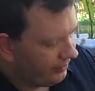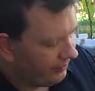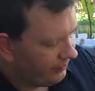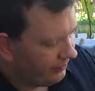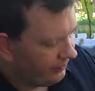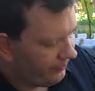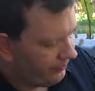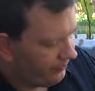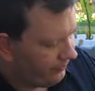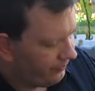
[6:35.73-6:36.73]

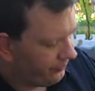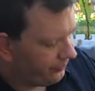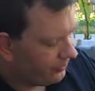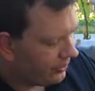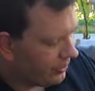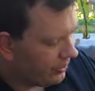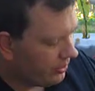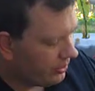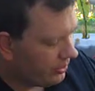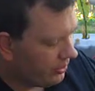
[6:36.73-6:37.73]

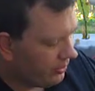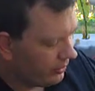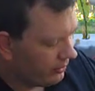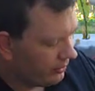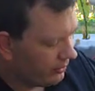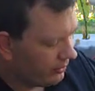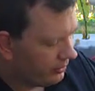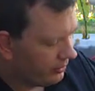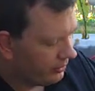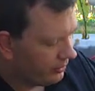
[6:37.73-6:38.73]

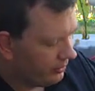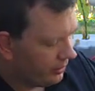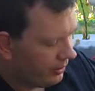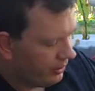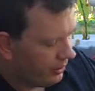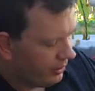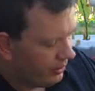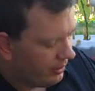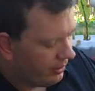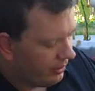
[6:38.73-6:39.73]

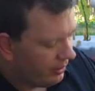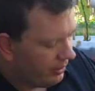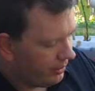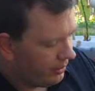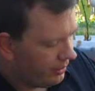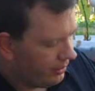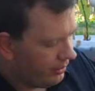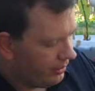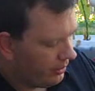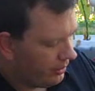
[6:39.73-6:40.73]

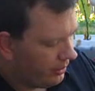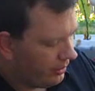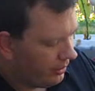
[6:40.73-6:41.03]
(silence)